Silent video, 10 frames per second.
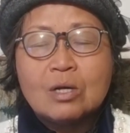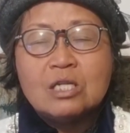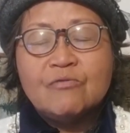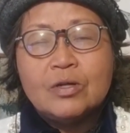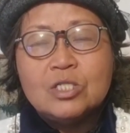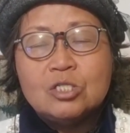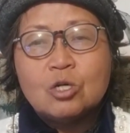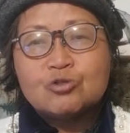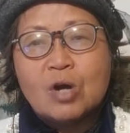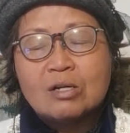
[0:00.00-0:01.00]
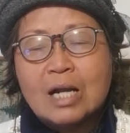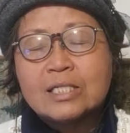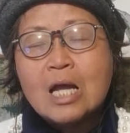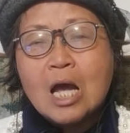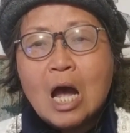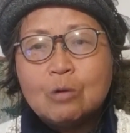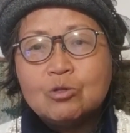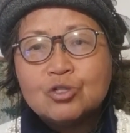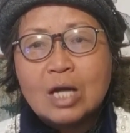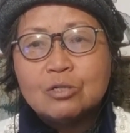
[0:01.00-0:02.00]
or even in your trial class, I
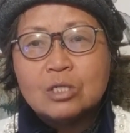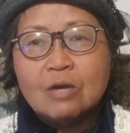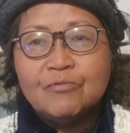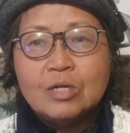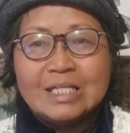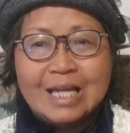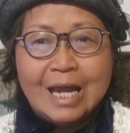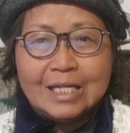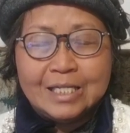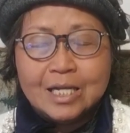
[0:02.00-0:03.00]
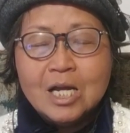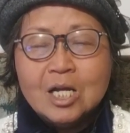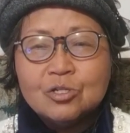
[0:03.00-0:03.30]
will try to give you a taste,